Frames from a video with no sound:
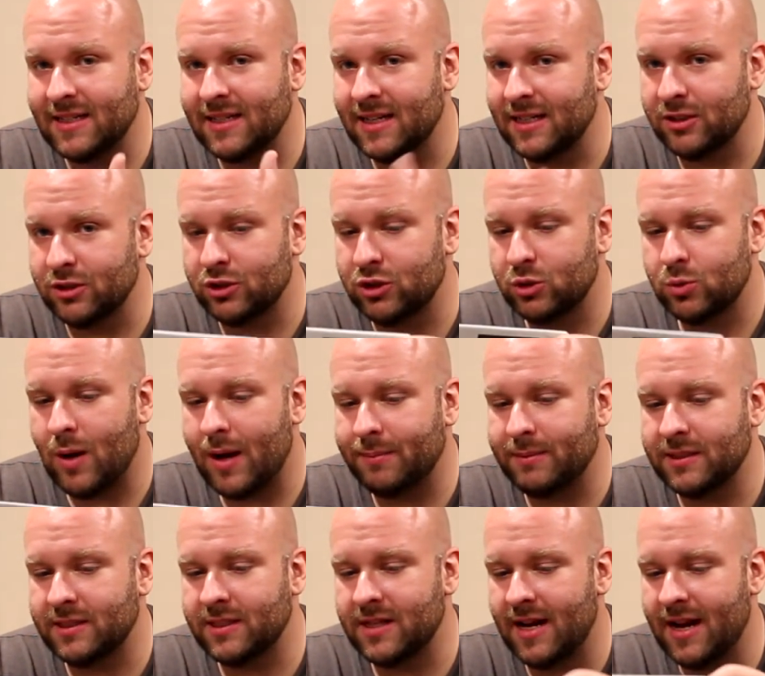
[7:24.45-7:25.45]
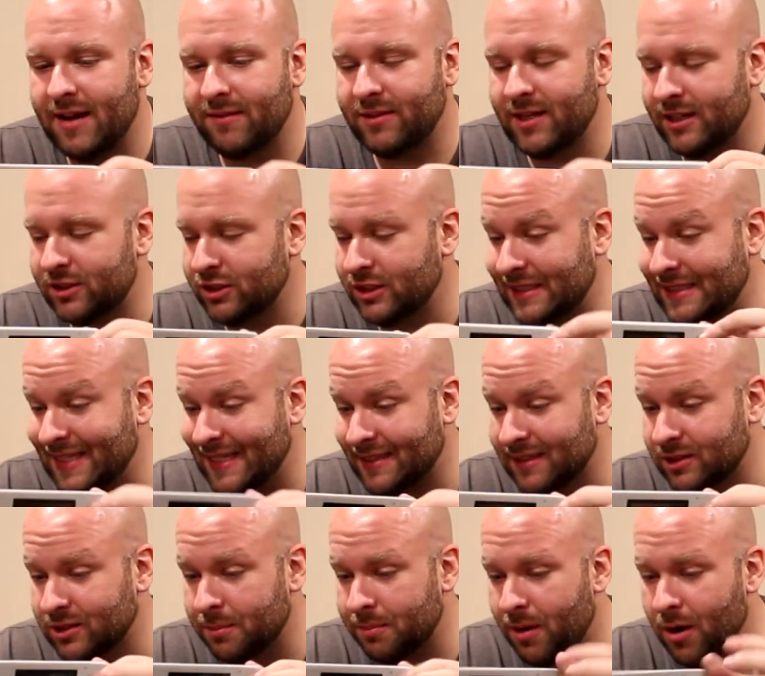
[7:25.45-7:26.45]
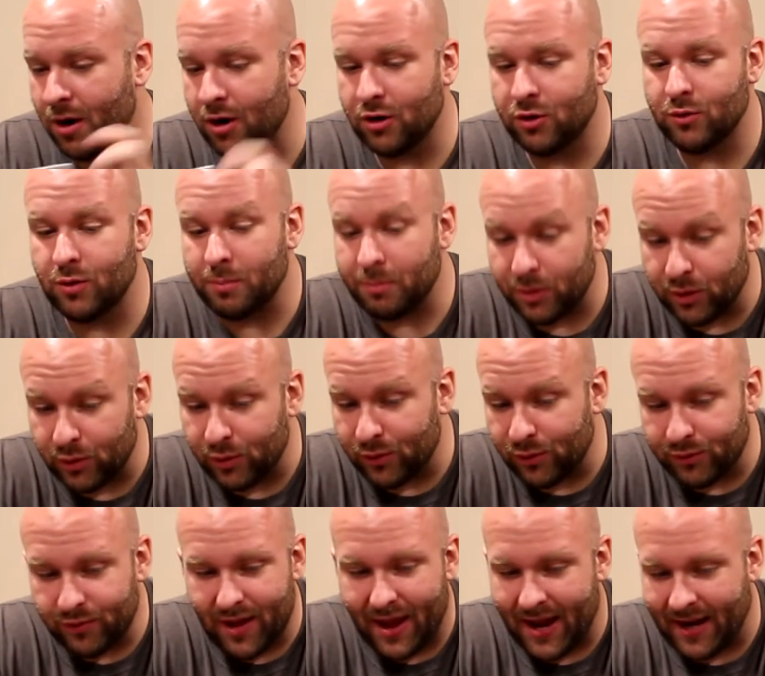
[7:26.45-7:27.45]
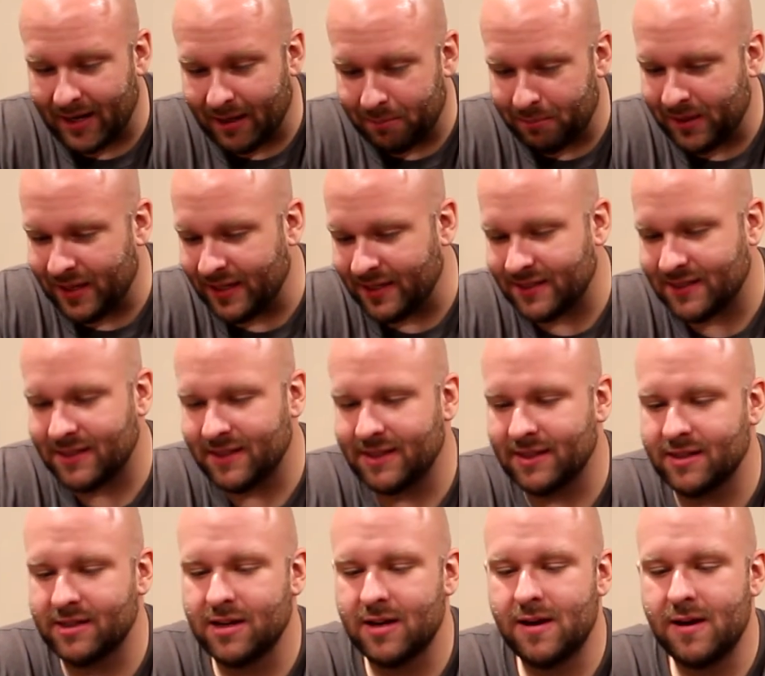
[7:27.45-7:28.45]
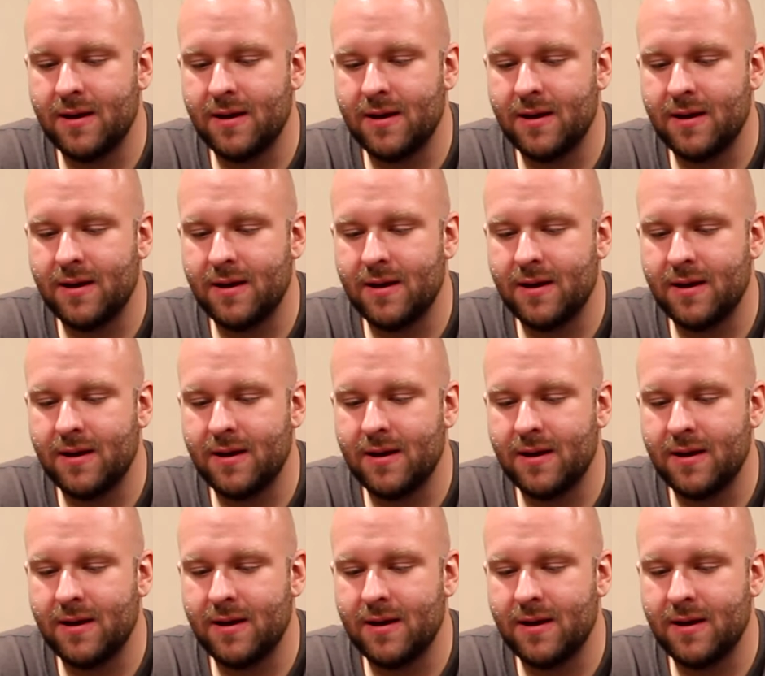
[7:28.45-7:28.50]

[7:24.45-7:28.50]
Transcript: and I can just swap this, and I have to actually take this apart and remove any pieces.